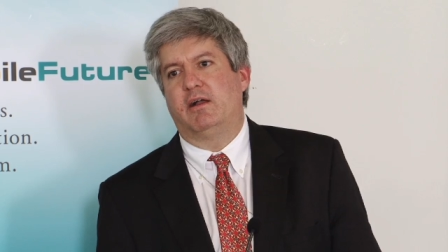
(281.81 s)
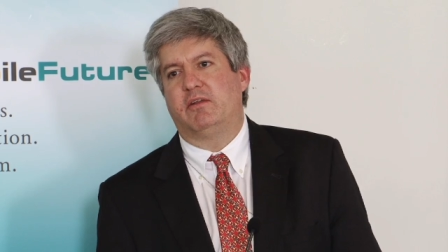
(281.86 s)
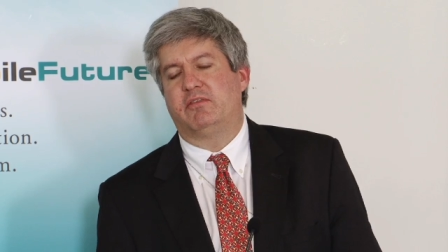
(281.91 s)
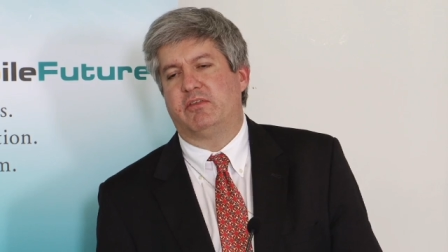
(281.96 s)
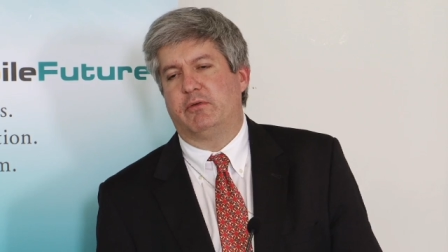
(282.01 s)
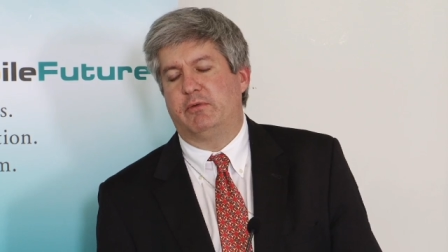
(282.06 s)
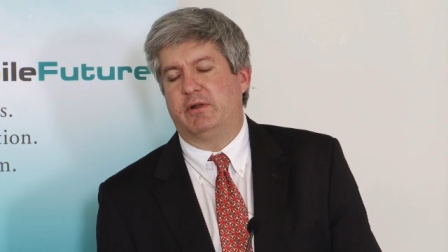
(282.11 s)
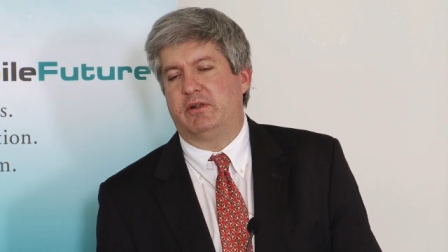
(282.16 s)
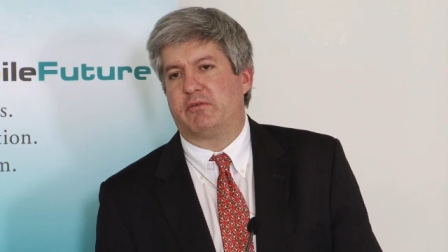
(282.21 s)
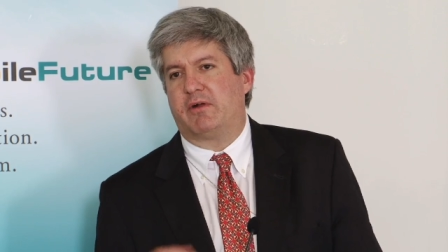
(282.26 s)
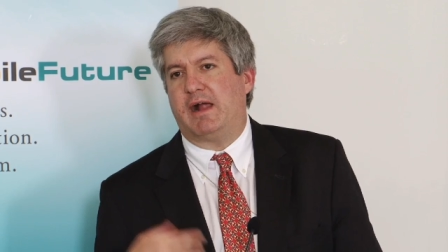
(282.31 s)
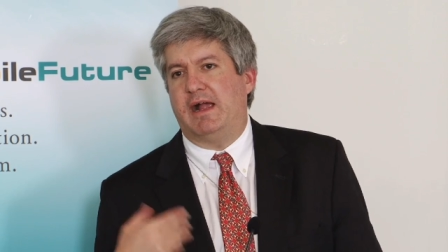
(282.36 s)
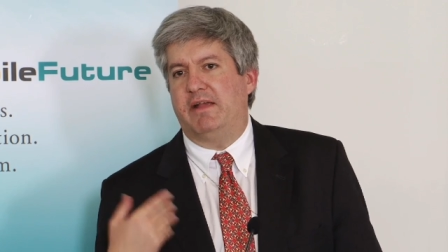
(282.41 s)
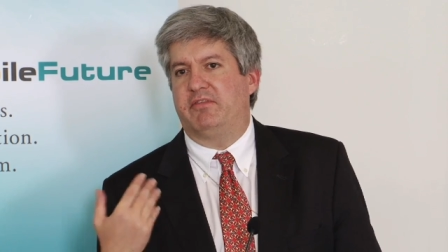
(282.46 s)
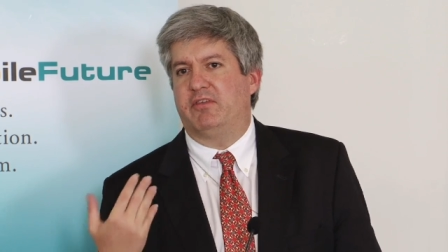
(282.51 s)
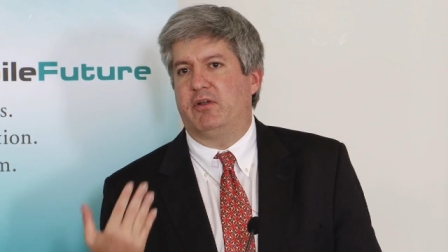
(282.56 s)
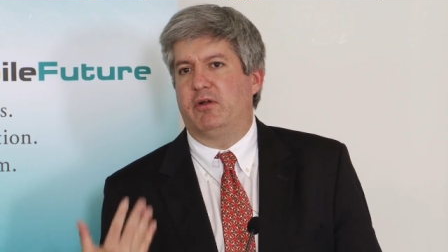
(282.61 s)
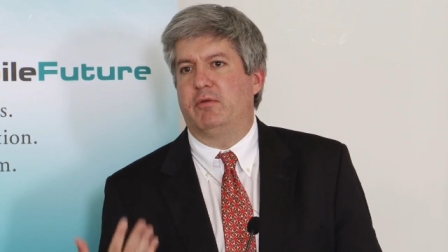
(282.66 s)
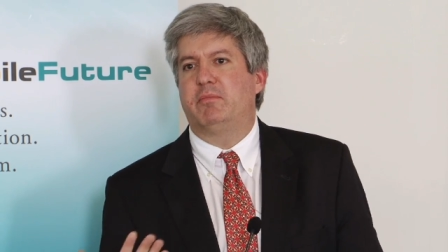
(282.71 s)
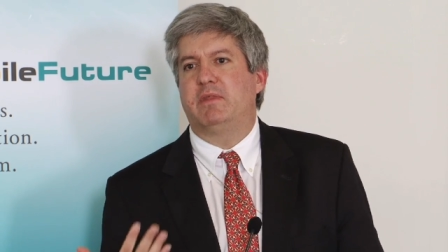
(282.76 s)
So it
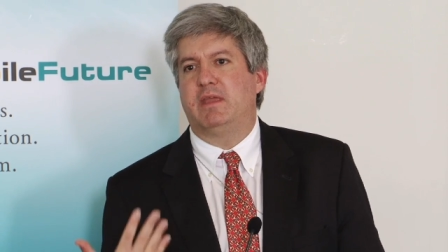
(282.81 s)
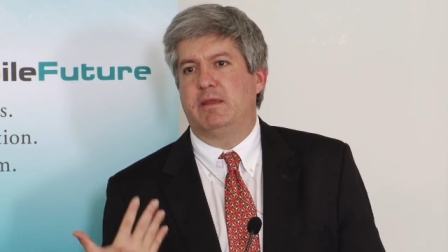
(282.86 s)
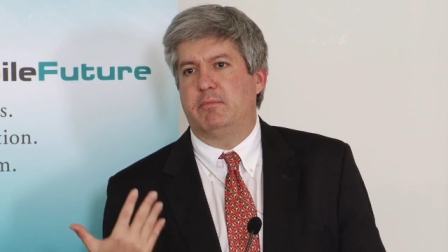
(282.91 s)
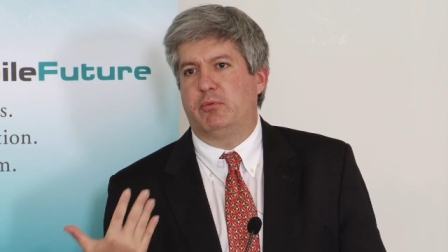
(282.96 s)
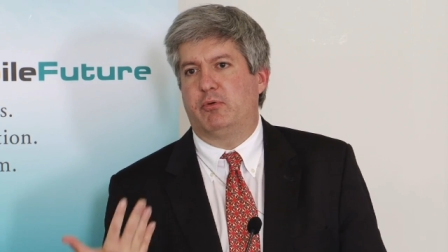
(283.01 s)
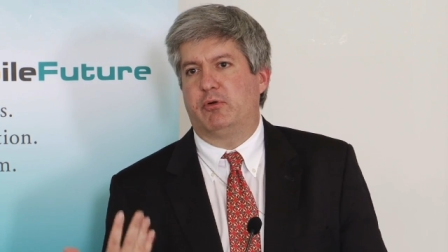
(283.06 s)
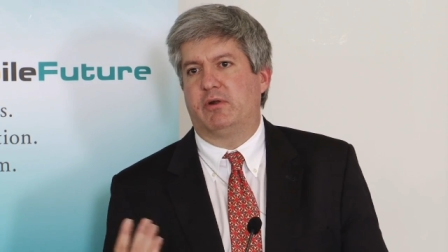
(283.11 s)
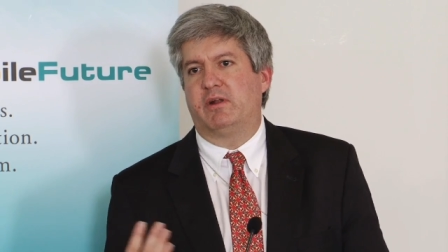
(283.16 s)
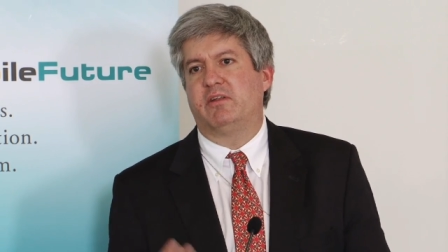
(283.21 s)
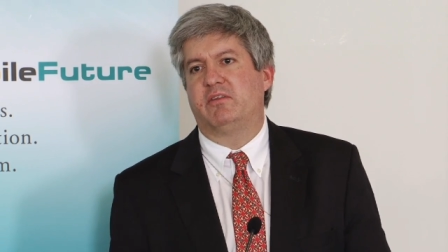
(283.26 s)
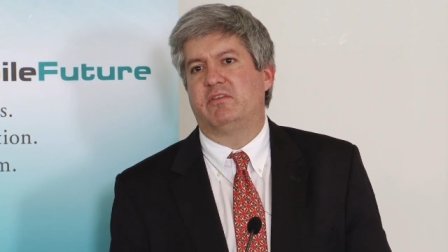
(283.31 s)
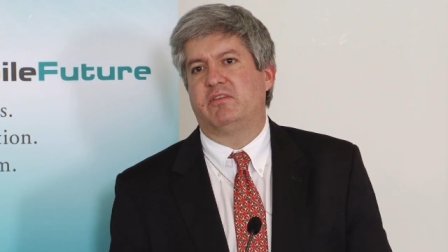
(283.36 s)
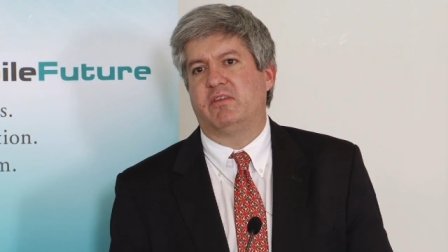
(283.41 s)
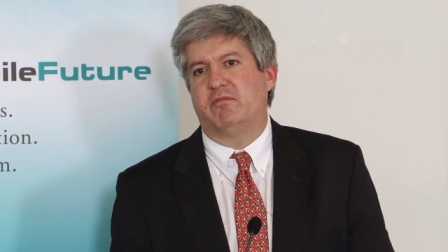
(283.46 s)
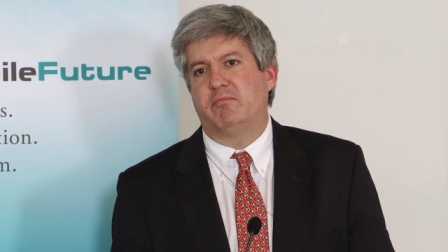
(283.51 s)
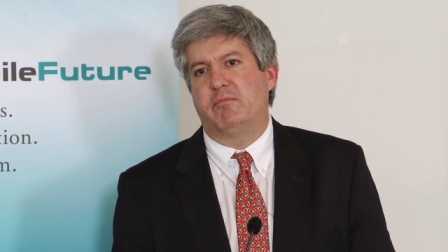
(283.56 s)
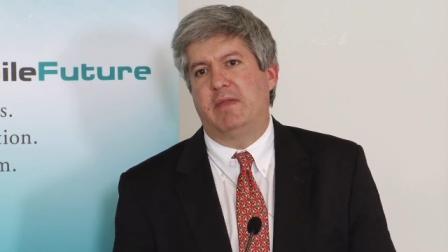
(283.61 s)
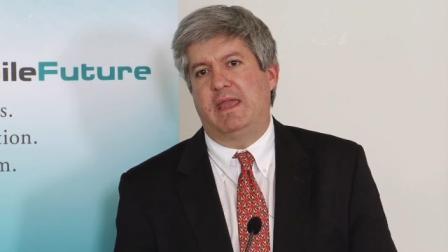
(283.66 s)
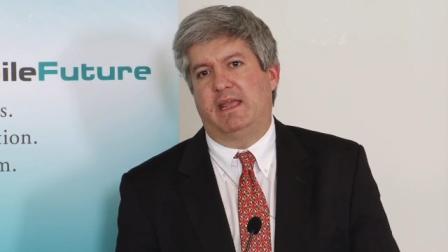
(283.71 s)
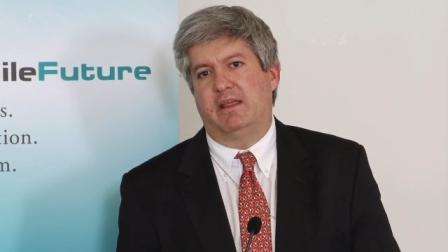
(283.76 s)
drives home the importance
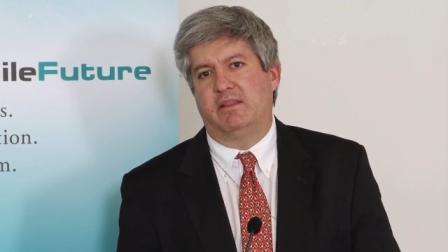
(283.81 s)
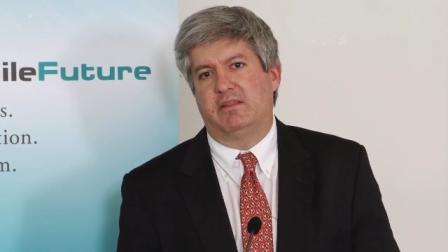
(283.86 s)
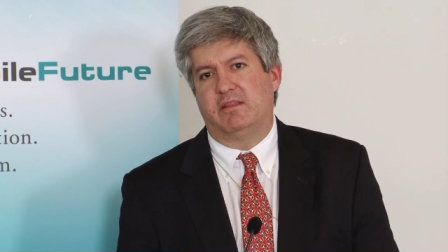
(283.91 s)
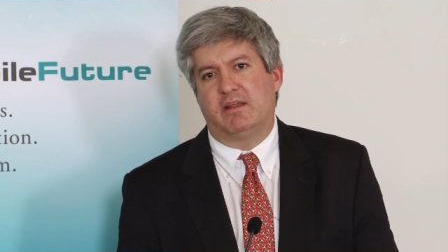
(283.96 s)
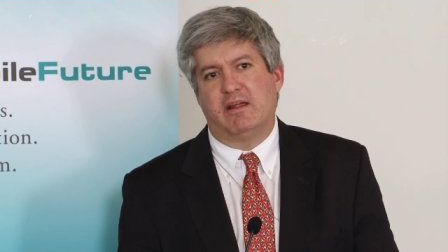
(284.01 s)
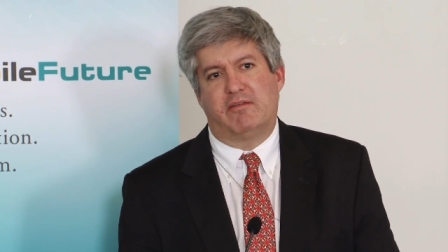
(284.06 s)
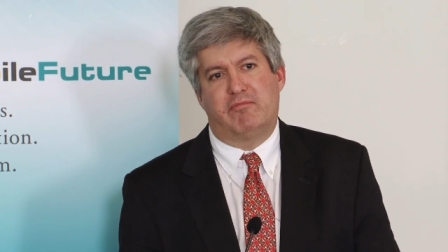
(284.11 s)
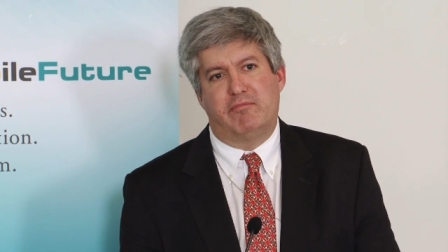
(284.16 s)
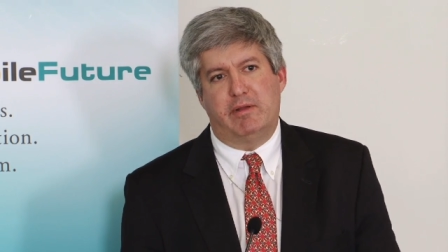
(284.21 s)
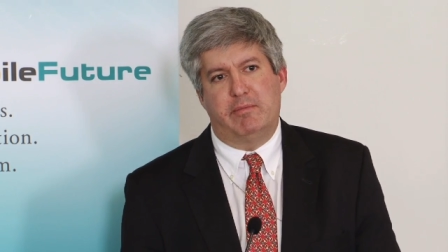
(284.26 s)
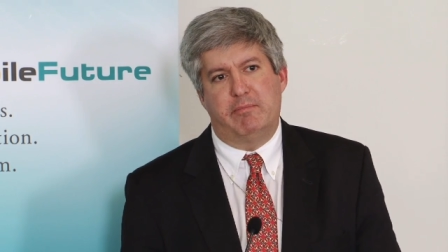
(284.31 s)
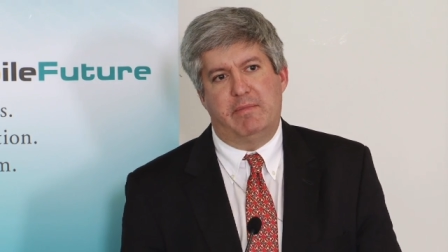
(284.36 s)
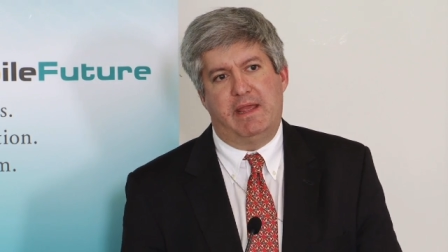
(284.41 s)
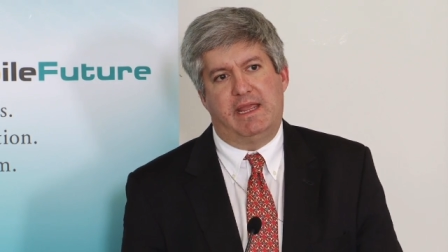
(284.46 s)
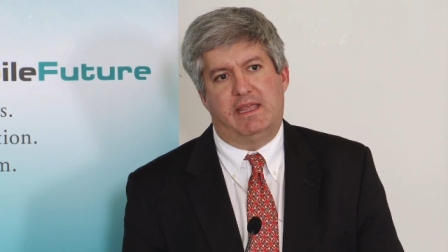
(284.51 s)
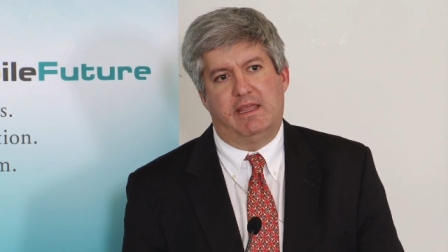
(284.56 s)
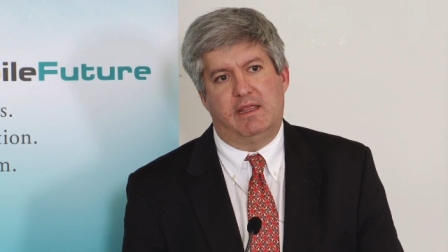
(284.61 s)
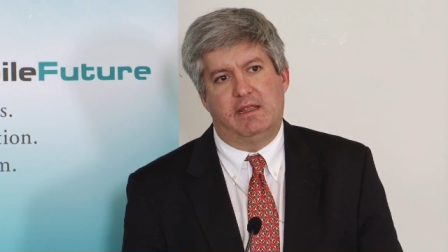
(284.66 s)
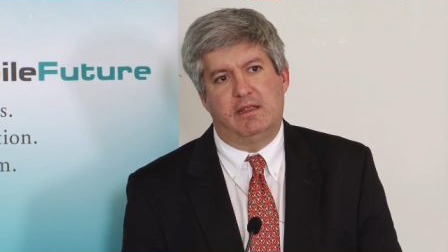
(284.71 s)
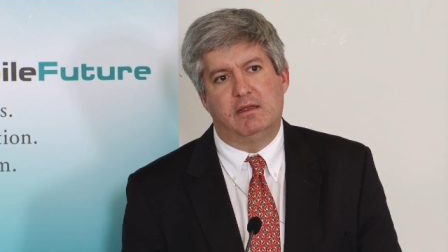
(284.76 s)
of the government
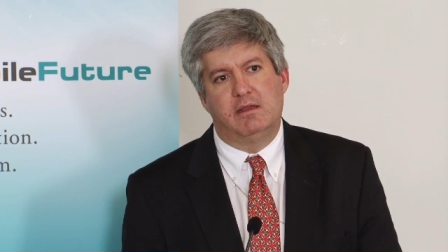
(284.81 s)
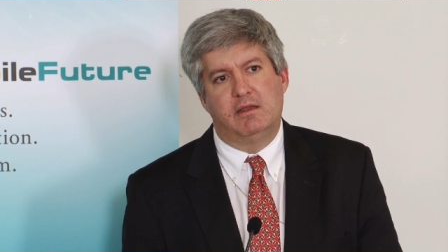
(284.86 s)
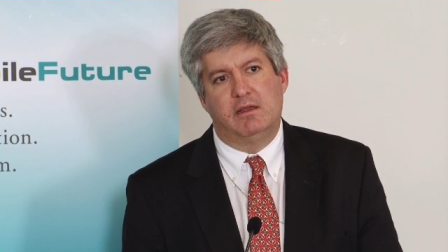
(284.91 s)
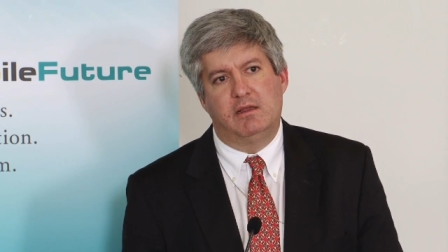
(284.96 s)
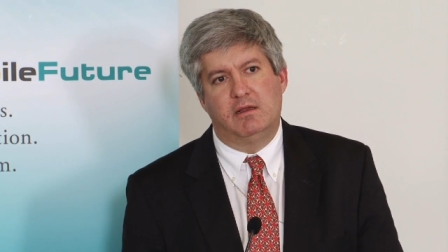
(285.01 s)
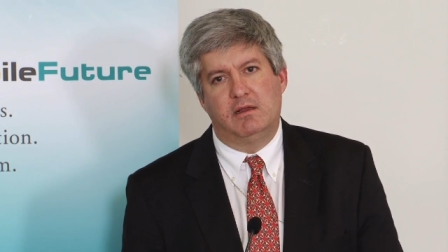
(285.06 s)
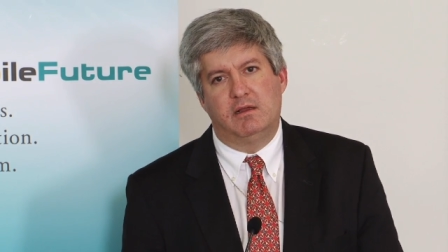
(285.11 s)
making